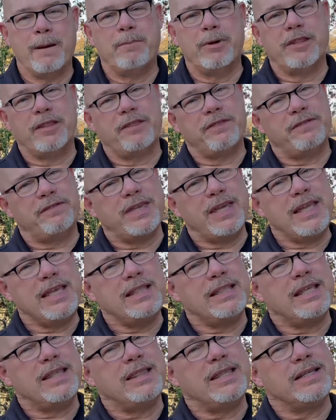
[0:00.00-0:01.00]
But the
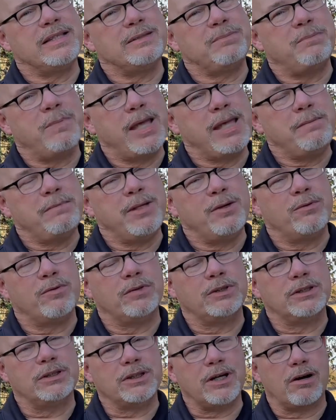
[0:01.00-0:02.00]
thing that this made me
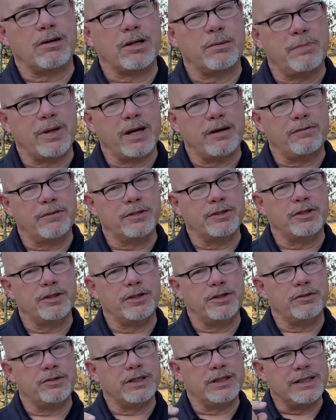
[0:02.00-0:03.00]
want to talk about to
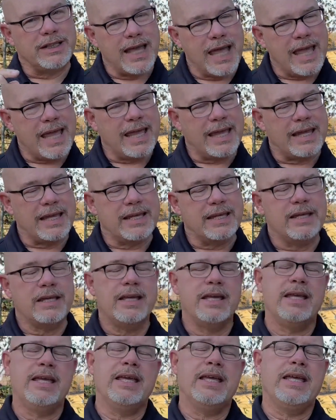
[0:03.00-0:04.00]
you today
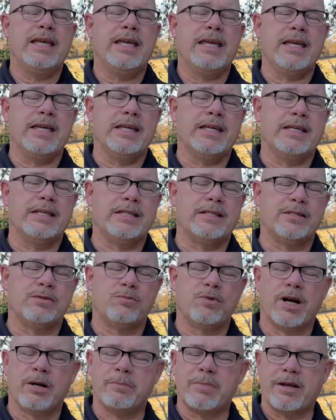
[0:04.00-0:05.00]
is
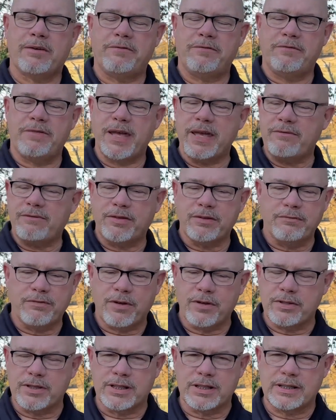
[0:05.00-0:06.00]
one of my favorite
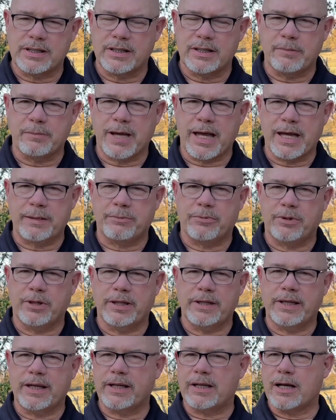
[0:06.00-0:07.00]
verses in the Bible,
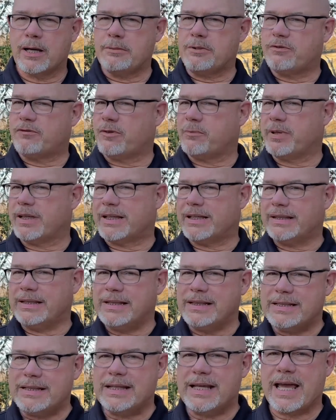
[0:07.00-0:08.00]
and that comes from
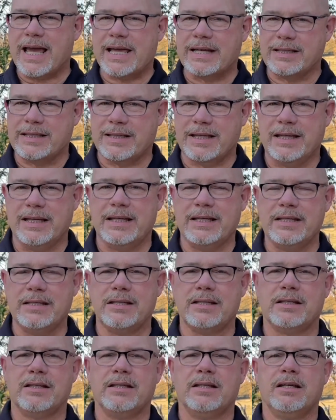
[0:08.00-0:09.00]

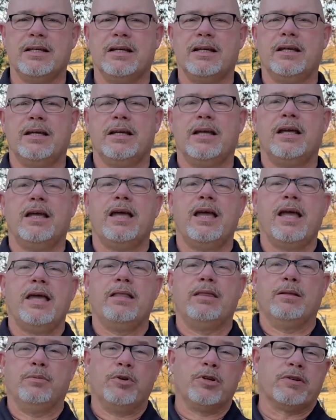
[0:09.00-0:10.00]
Ecclesiastes,
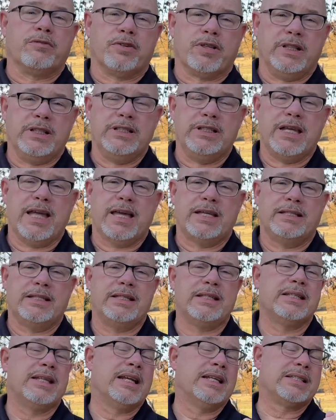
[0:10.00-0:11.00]
the book of
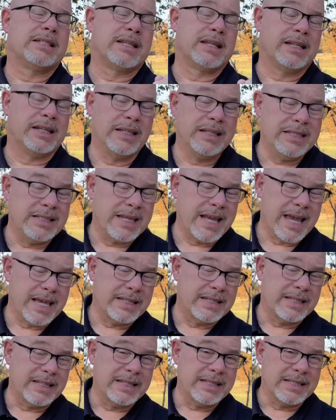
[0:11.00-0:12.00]
Ecclesiastes, and it's
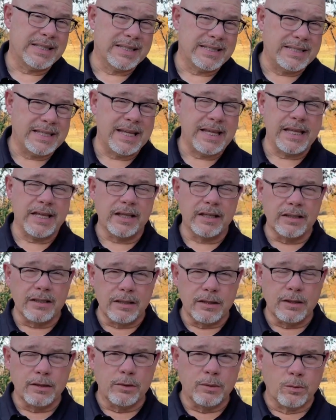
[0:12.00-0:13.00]
Ecclesiastes
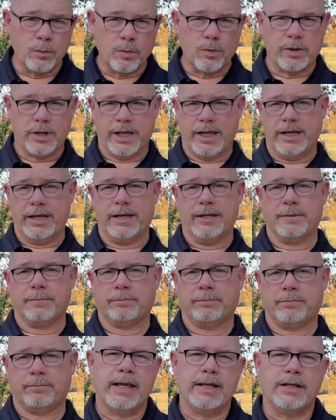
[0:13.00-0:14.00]
10:1.
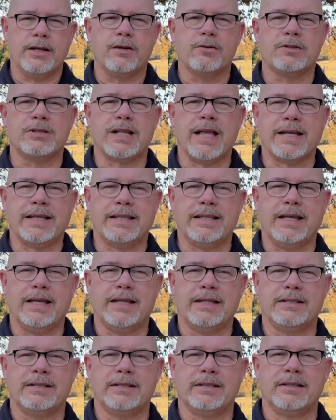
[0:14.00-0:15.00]
It goes like
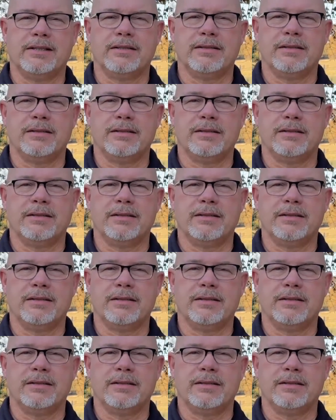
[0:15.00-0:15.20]
this: